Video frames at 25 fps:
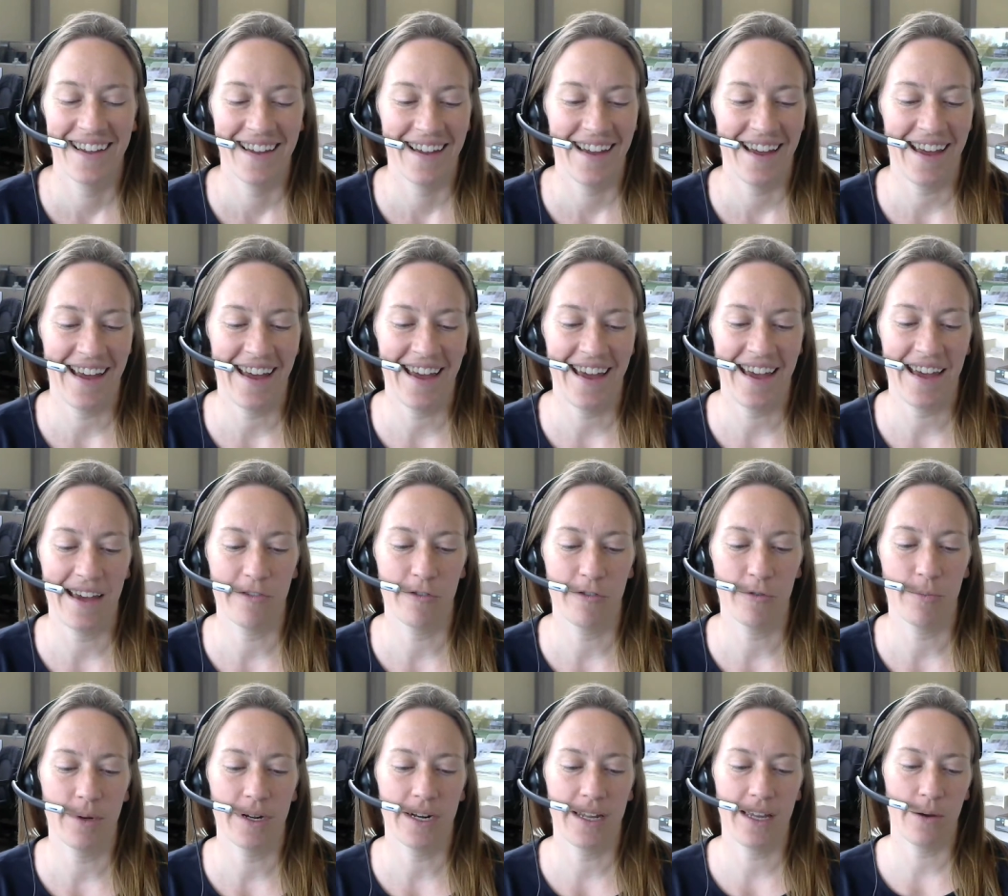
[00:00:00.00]
Hey
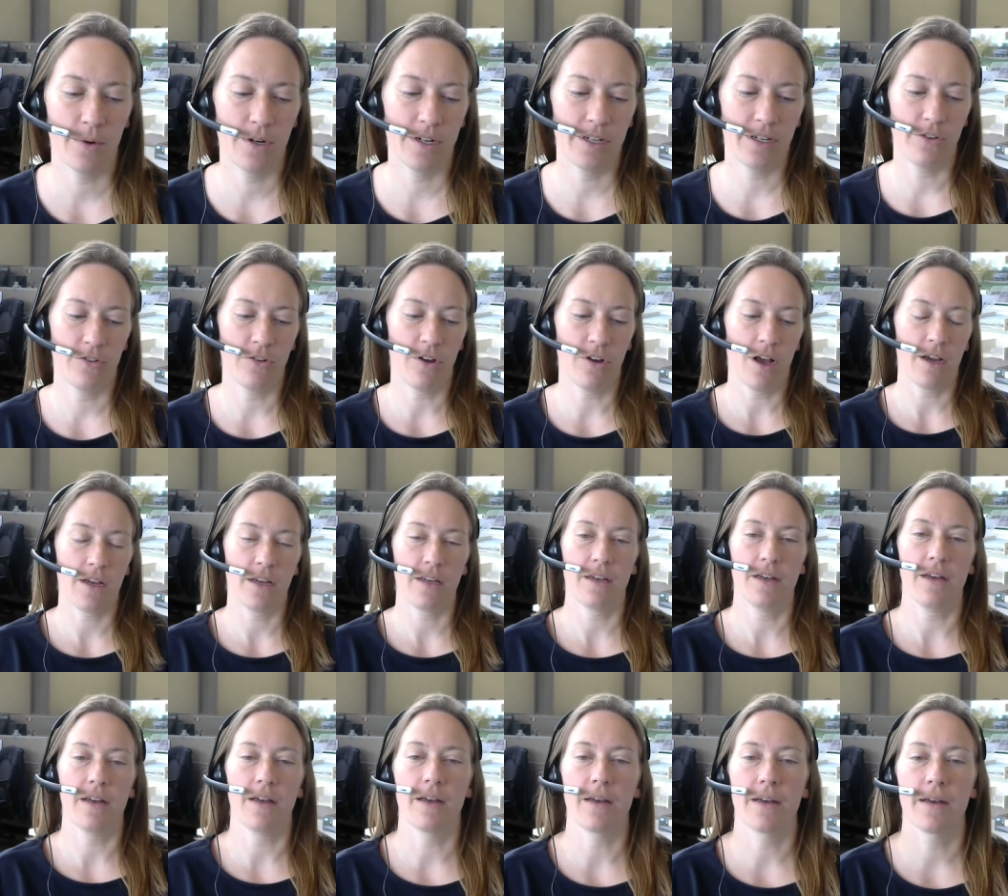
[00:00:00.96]
everybody, I wanted to talk
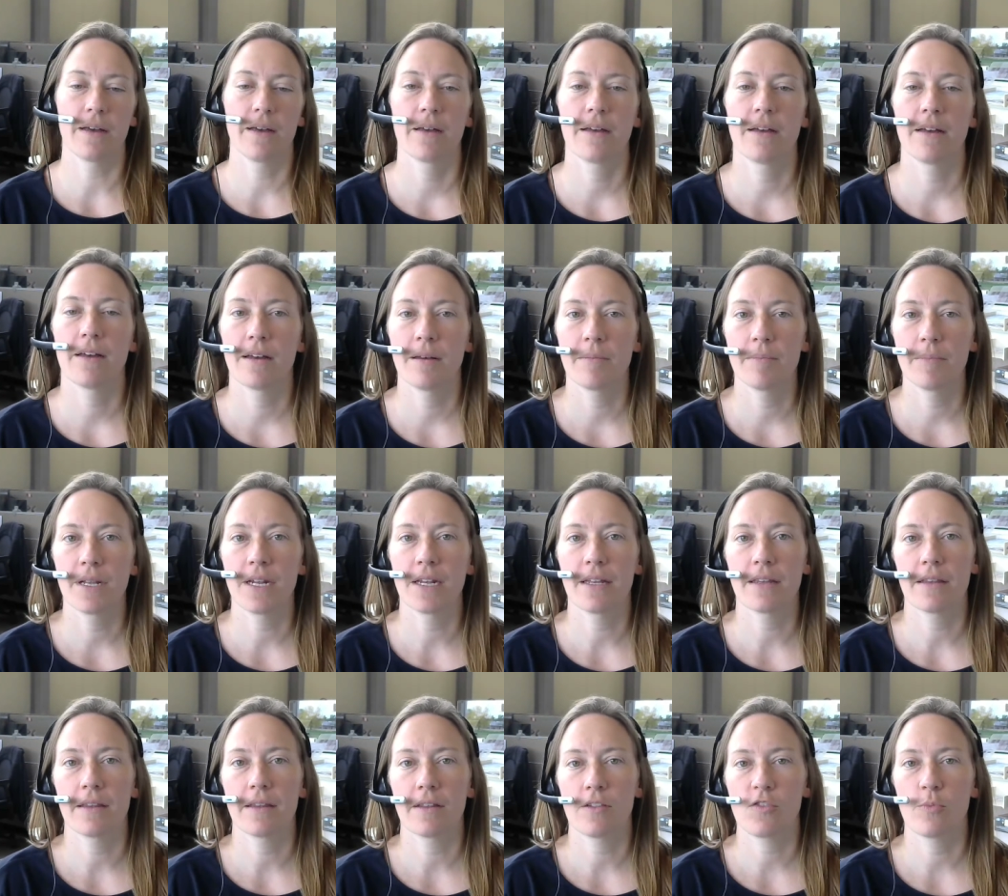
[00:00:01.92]
a
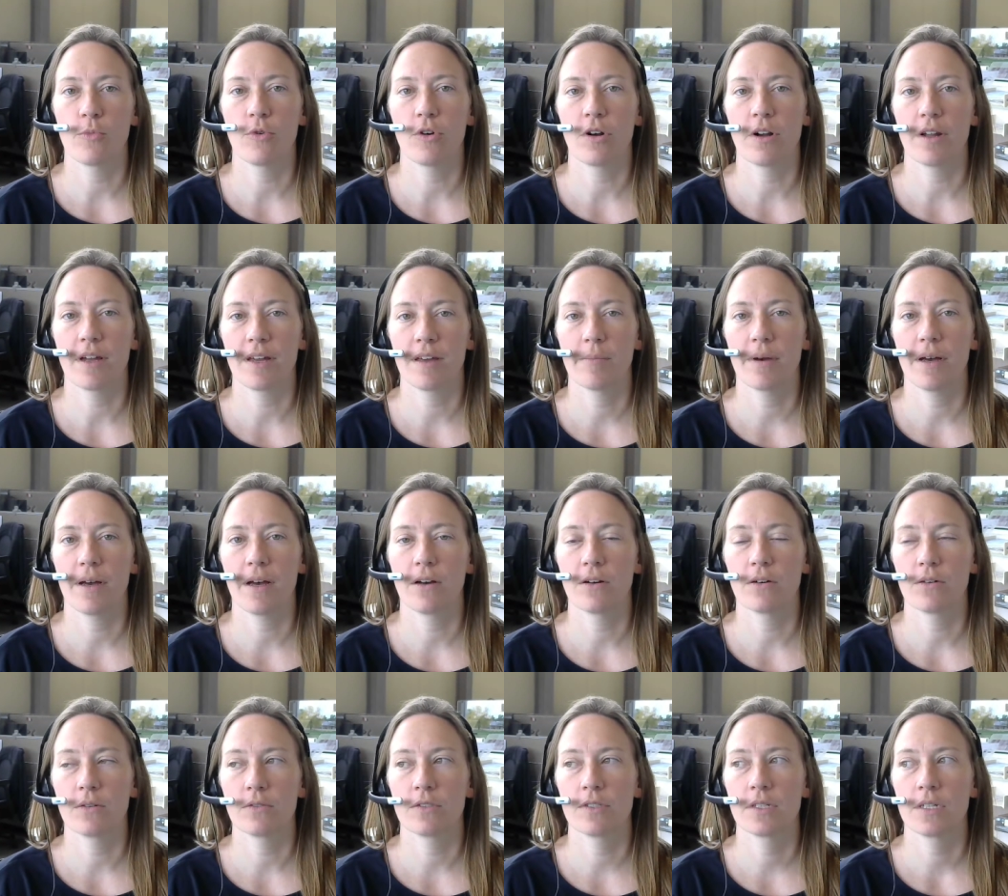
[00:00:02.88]
minute this morning
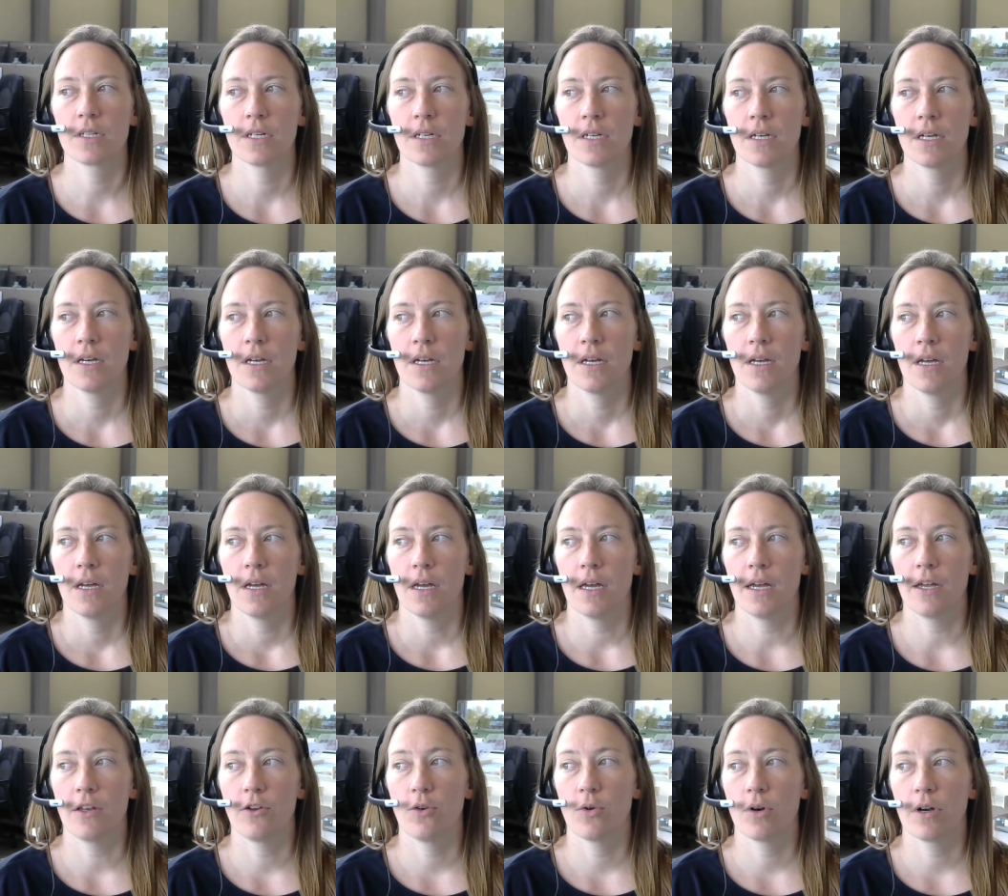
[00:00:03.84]
about
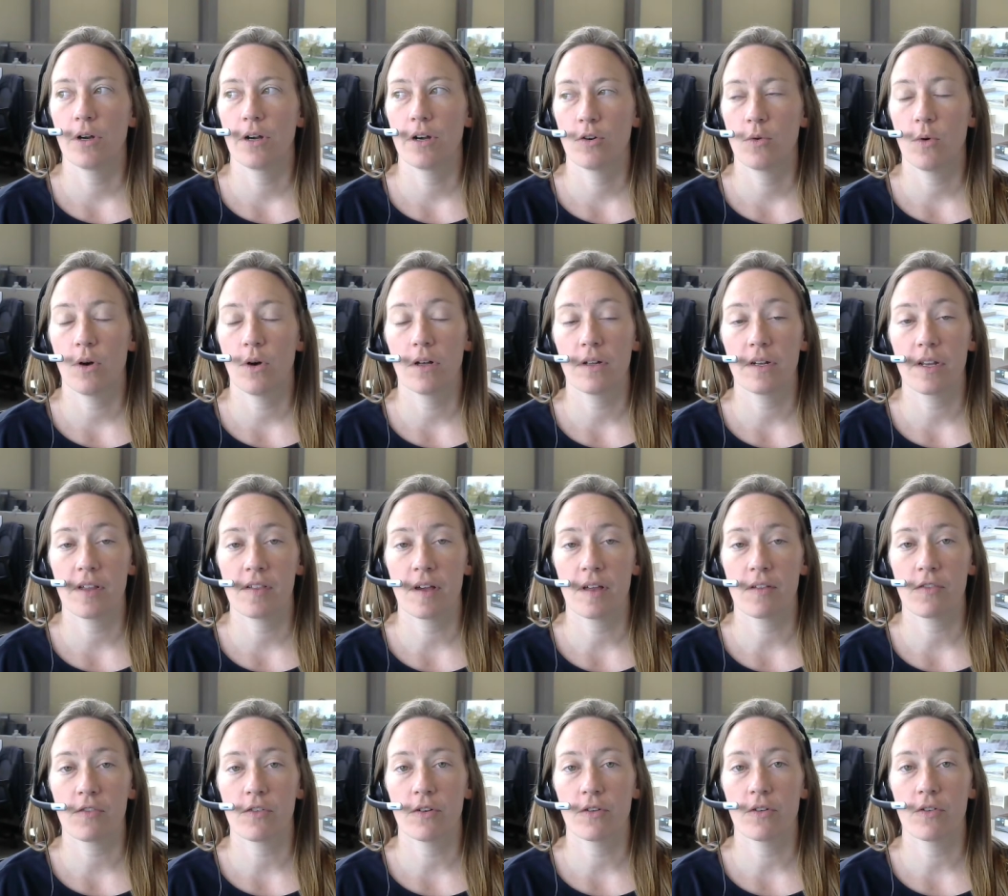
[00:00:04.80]
indoor air quality
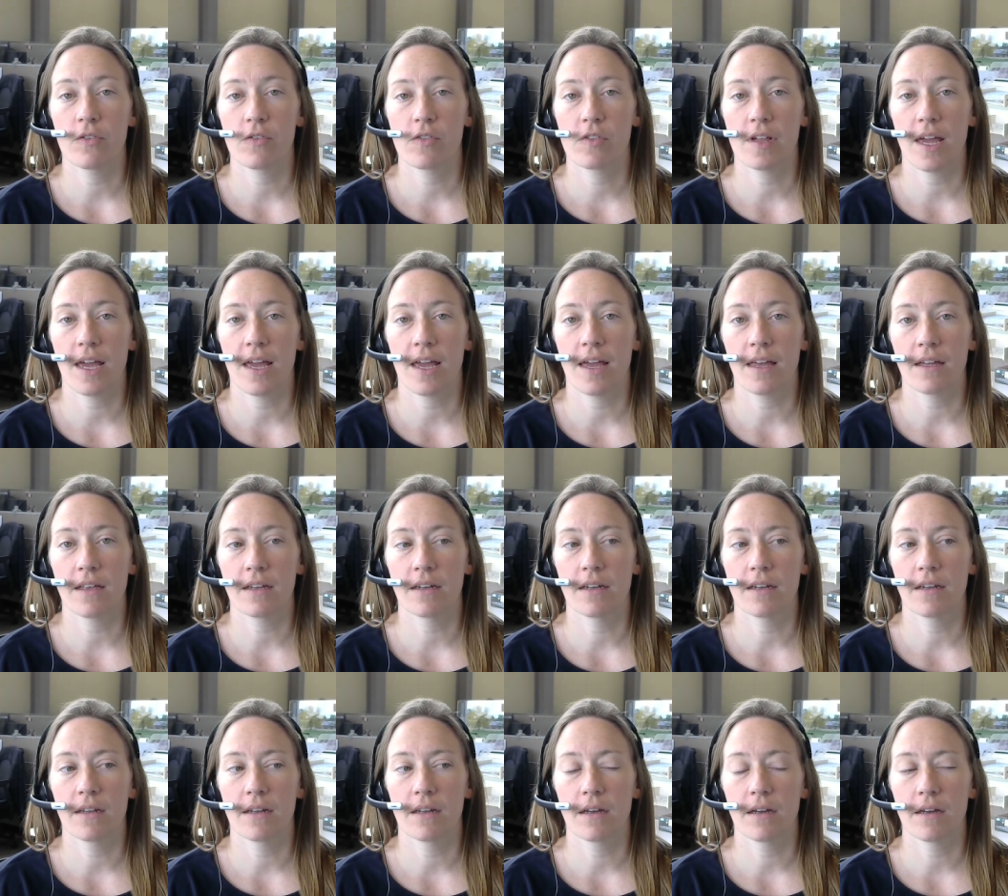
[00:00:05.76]
sensors
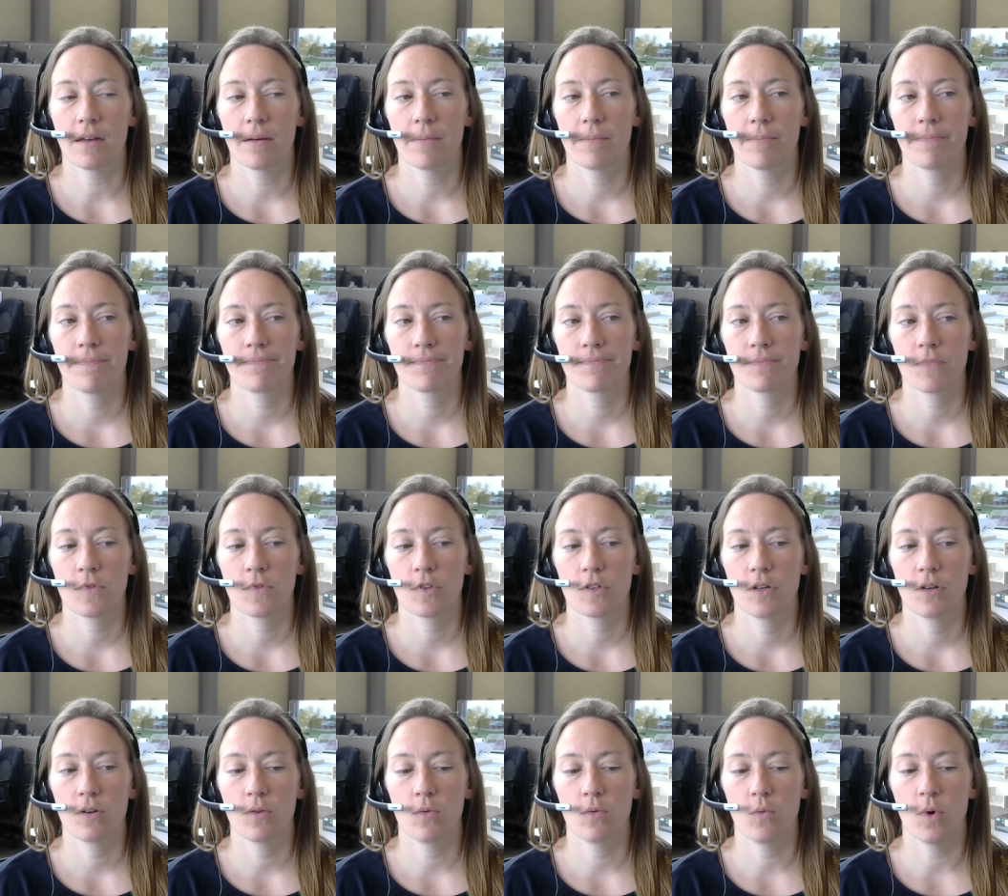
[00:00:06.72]
and
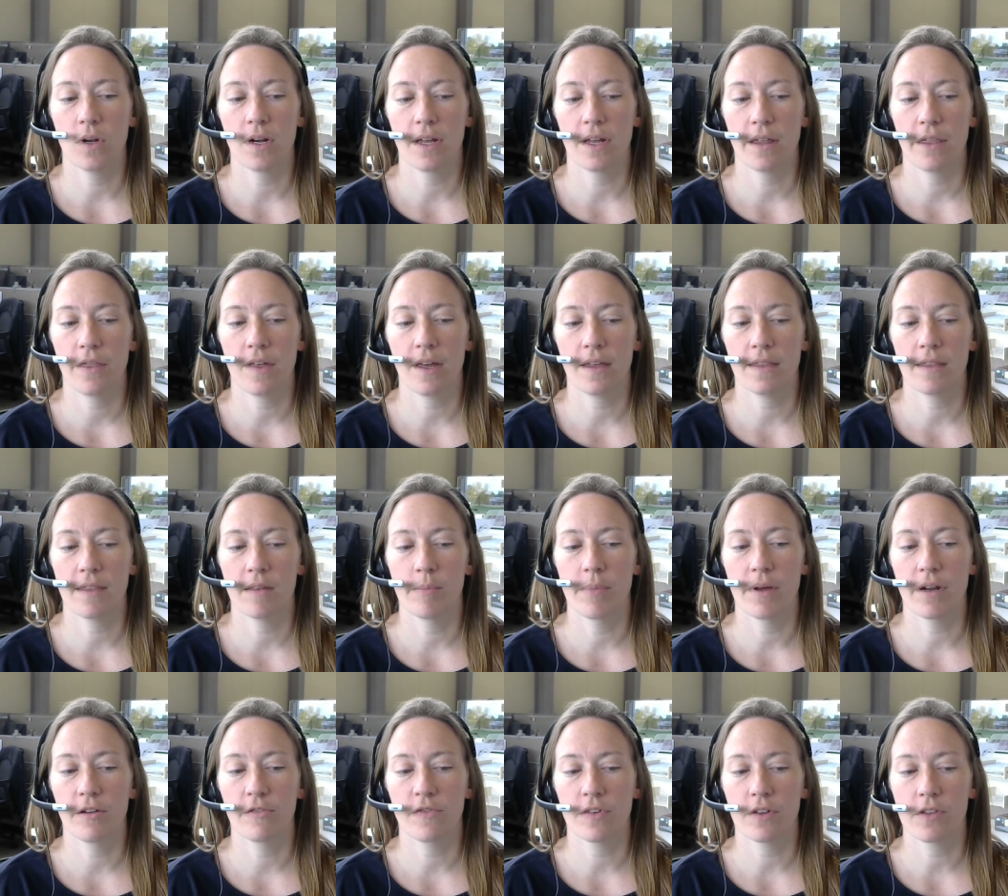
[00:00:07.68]
what I think the
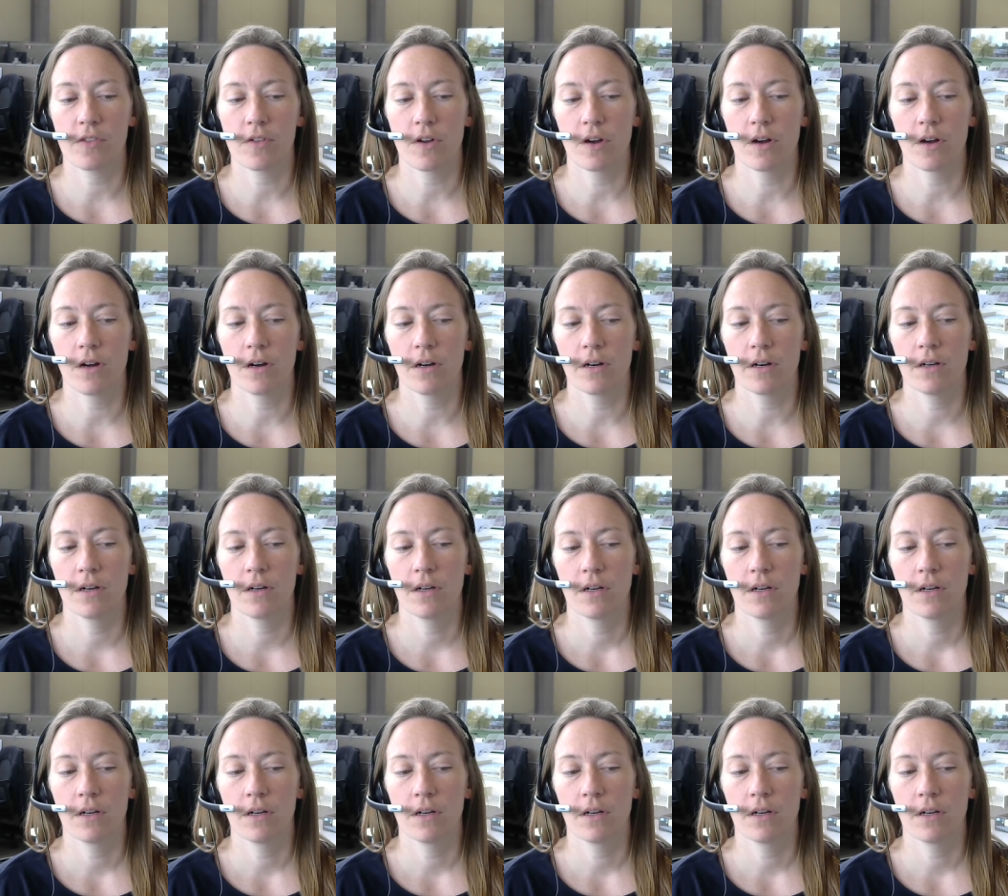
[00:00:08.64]
benefits are